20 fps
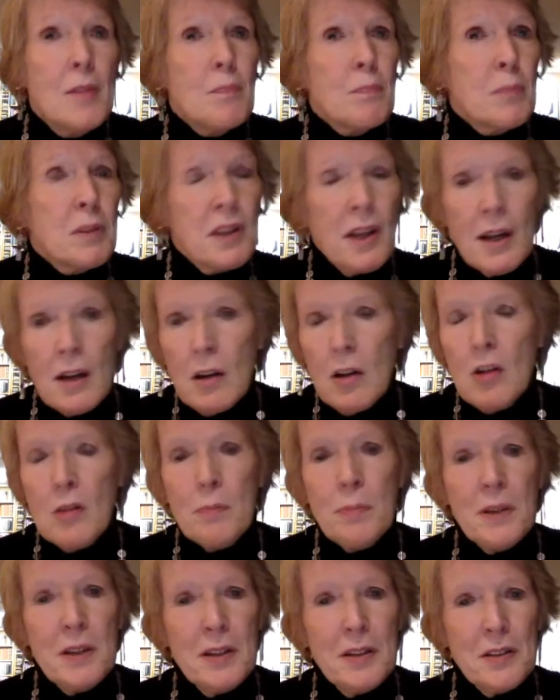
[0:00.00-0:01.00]
But that long
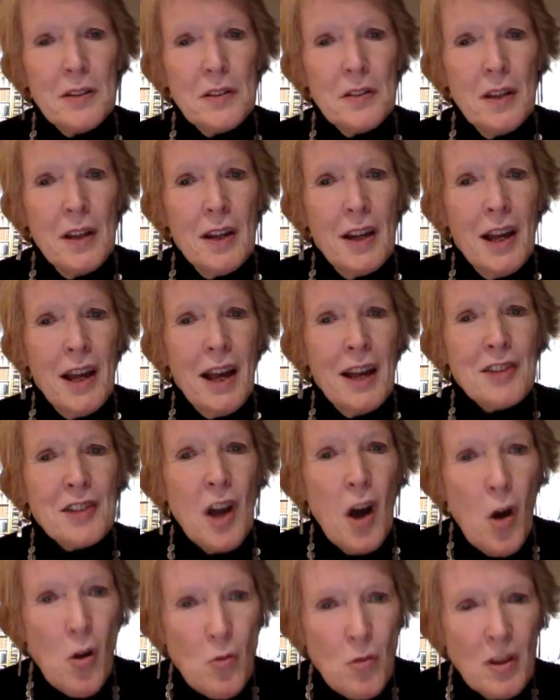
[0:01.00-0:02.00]
peace has
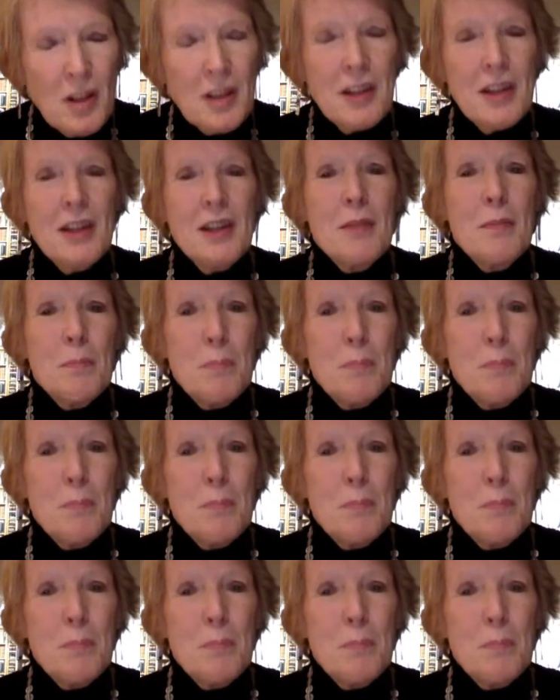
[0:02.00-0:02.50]
only